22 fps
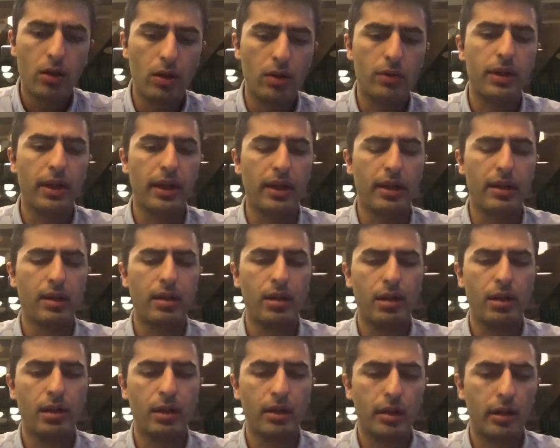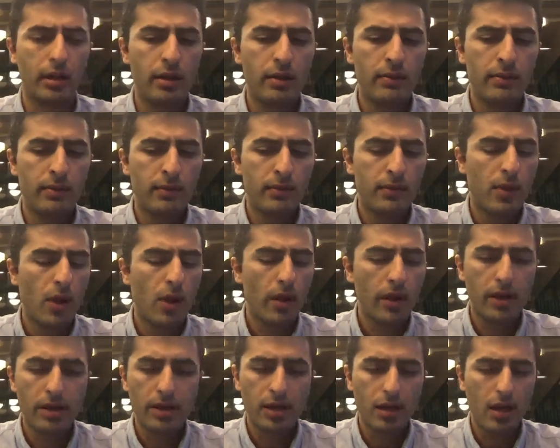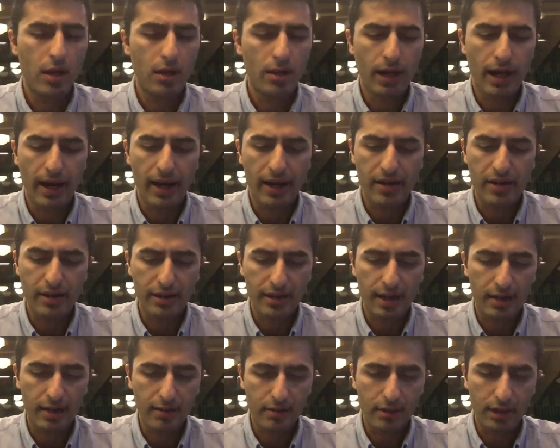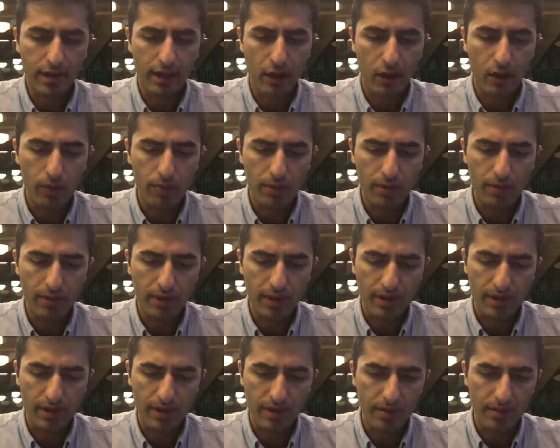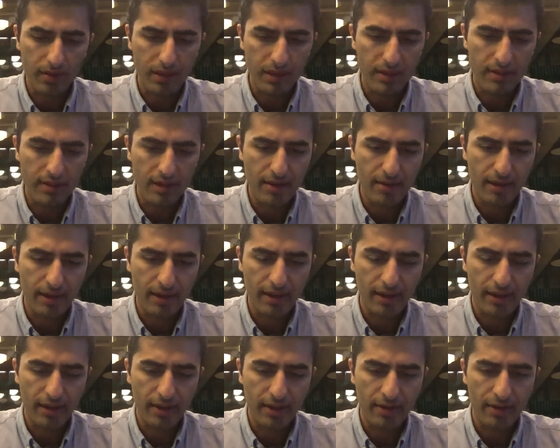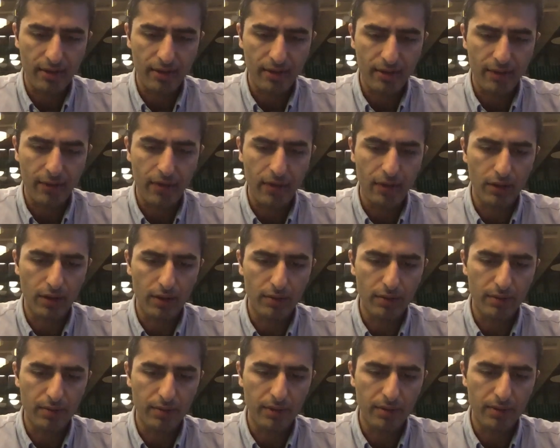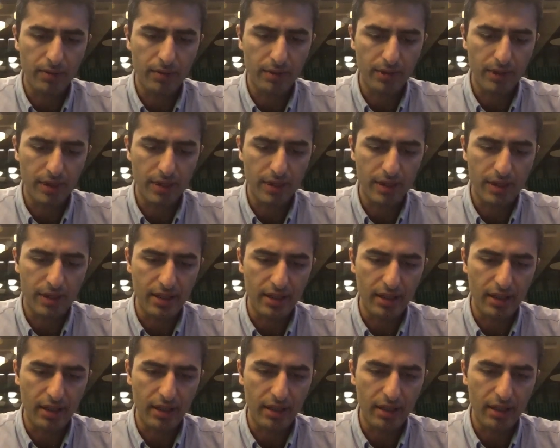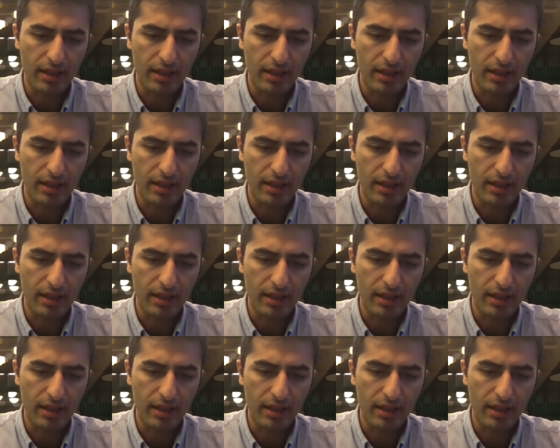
Okay. Okay, you know, actually that would help me because in the meantime I can follow up with people and see